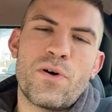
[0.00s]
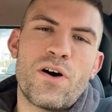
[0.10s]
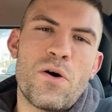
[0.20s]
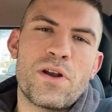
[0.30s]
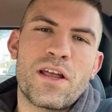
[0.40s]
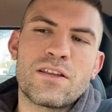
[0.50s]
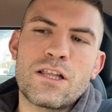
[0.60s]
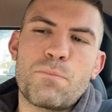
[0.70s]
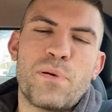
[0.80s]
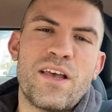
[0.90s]
owning
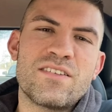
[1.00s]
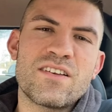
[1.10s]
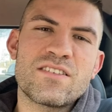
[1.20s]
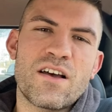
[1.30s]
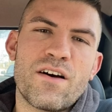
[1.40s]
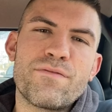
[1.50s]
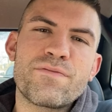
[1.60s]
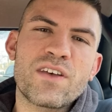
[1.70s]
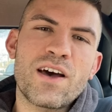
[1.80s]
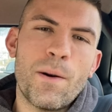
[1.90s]
little pieces of
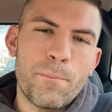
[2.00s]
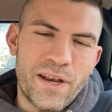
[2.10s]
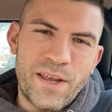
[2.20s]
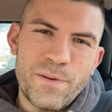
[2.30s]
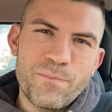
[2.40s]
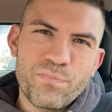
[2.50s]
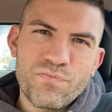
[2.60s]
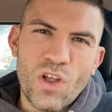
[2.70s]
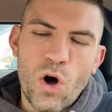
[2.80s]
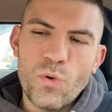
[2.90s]
the company,
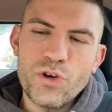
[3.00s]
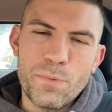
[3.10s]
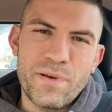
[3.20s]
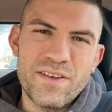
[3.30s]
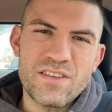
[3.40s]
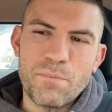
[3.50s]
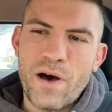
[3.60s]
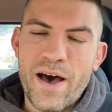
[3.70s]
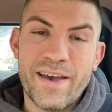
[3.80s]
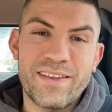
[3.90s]
own your piece of the
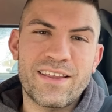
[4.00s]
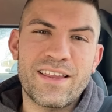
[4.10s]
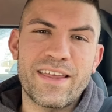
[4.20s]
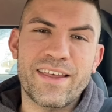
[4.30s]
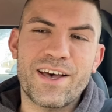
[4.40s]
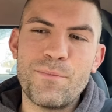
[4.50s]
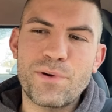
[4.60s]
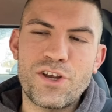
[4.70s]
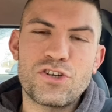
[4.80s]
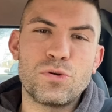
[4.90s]
pie in the
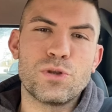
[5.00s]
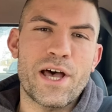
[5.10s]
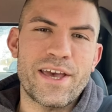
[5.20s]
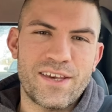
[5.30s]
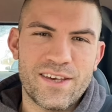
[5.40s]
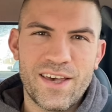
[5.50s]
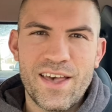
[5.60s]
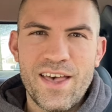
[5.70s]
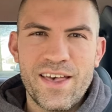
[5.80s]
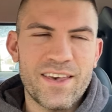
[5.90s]
companies you like,
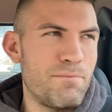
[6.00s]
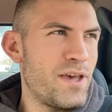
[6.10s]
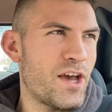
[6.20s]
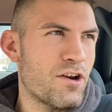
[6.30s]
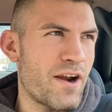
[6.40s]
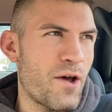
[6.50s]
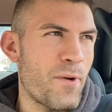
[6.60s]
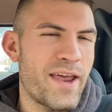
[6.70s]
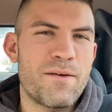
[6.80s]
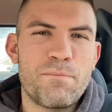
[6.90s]
can be a great
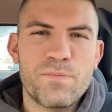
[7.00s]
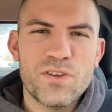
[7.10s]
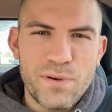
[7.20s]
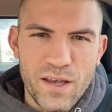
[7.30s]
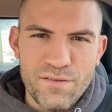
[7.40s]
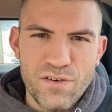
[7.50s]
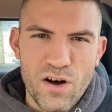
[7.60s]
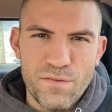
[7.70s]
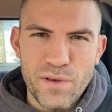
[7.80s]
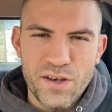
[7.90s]
way to be
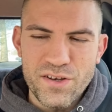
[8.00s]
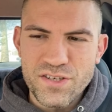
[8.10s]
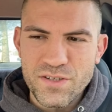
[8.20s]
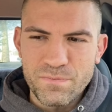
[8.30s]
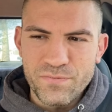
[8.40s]
involved, because